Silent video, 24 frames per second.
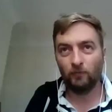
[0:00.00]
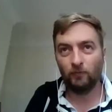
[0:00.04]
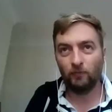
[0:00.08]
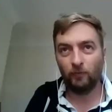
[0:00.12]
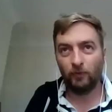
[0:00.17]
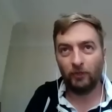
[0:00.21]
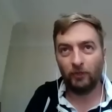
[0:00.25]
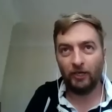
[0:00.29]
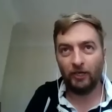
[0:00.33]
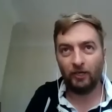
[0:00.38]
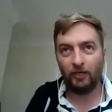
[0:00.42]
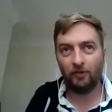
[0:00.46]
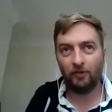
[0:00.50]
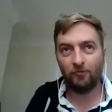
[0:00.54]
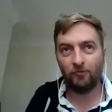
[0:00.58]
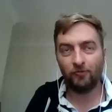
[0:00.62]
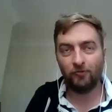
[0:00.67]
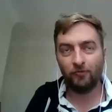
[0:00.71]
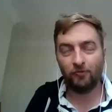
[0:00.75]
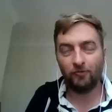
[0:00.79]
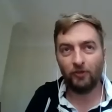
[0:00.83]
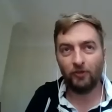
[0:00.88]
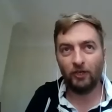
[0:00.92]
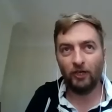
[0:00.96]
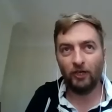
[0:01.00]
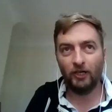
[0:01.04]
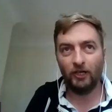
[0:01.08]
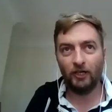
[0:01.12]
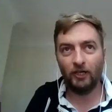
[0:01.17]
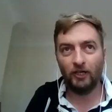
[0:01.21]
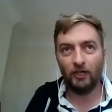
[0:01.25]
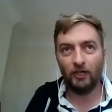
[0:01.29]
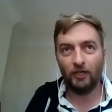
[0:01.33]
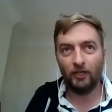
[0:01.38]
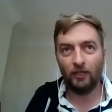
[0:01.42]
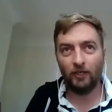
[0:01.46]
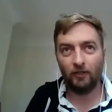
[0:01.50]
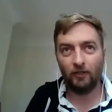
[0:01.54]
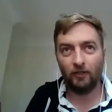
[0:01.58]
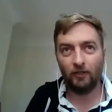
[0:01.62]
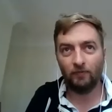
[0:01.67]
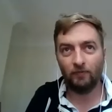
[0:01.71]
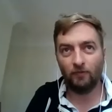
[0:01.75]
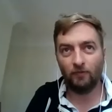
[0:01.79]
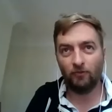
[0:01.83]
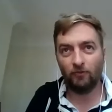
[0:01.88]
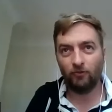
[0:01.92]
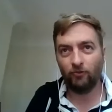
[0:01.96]
we have uh,
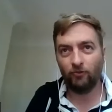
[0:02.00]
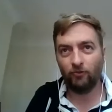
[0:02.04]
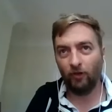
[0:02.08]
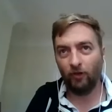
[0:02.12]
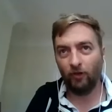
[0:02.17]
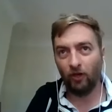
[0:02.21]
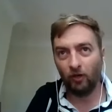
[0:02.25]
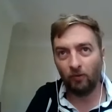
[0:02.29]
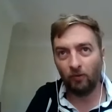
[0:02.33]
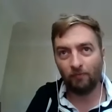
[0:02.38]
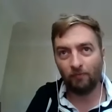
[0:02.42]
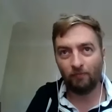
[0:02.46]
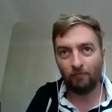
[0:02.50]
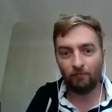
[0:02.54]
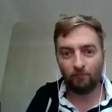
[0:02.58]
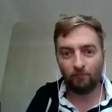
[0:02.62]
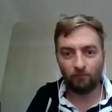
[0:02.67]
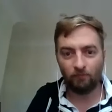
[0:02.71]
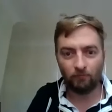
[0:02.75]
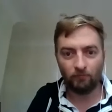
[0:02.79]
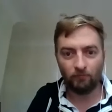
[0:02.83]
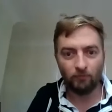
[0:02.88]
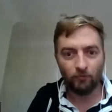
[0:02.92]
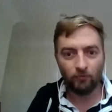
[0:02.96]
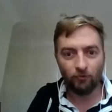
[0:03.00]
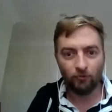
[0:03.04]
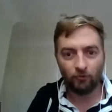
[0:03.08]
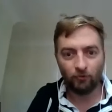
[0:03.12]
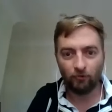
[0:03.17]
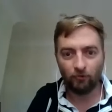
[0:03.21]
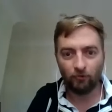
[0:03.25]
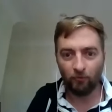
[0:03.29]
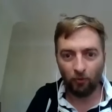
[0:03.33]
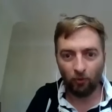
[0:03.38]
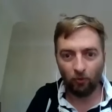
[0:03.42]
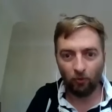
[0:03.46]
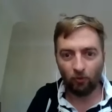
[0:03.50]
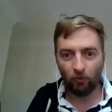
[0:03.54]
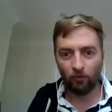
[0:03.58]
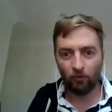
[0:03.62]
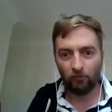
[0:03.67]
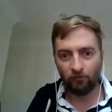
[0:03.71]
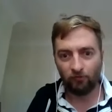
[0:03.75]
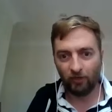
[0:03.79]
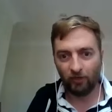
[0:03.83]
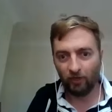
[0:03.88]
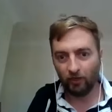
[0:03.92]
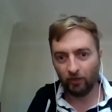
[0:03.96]
some
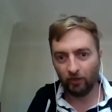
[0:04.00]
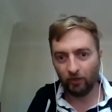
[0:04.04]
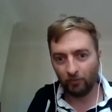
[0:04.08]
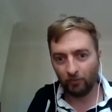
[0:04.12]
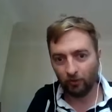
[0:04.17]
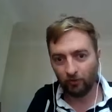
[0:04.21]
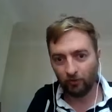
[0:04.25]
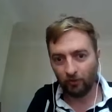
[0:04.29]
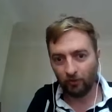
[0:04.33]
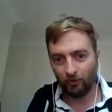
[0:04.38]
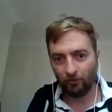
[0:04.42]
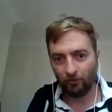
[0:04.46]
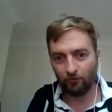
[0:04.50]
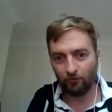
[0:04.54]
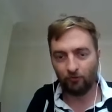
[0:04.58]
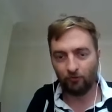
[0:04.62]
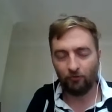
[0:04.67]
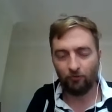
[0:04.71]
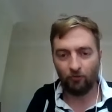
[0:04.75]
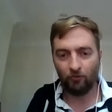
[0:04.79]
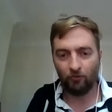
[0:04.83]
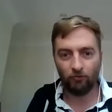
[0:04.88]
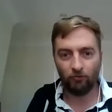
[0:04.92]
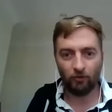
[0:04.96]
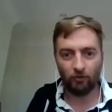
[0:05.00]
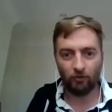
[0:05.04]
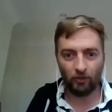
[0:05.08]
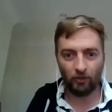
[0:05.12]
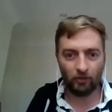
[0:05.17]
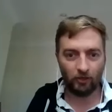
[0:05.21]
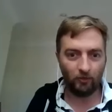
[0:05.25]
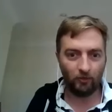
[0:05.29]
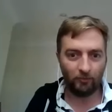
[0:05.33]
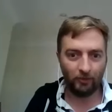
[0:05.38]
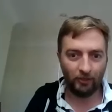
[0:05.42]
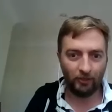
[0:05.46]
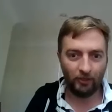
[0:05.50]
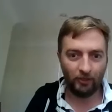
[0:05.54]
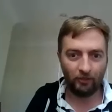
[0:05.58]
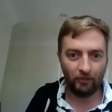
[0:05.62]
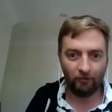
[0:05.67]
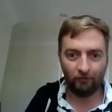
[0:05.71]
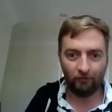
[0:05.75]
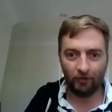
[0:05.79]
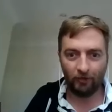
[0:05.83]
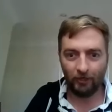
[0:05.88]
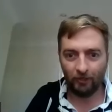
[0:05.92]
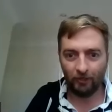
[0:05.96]
small variable costs as a
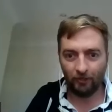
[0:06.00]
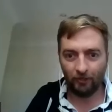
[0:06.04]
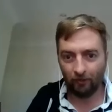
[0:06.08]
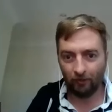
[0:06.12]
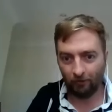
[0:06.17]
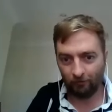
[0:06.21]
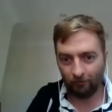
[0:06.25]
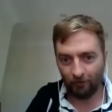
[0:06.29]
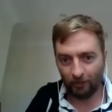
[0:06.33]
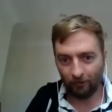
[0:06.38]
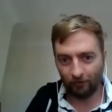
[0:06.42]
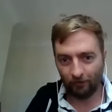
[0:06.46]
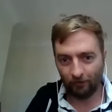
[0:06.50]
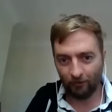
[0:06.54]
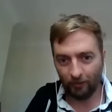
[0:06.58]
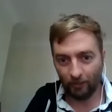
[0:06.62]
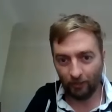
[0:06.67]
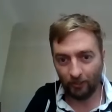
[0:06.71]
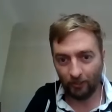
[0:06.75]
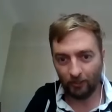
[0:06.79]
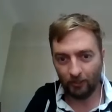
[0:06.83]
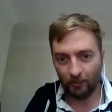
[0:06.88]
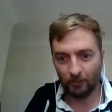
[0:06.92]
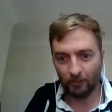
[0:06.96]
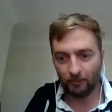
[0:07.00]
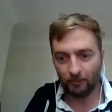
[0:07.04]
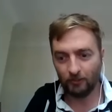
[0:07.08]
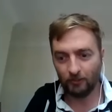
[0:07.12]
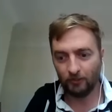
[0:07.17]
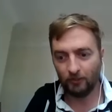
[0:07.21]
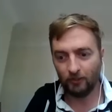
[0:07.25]
company, right, around uh,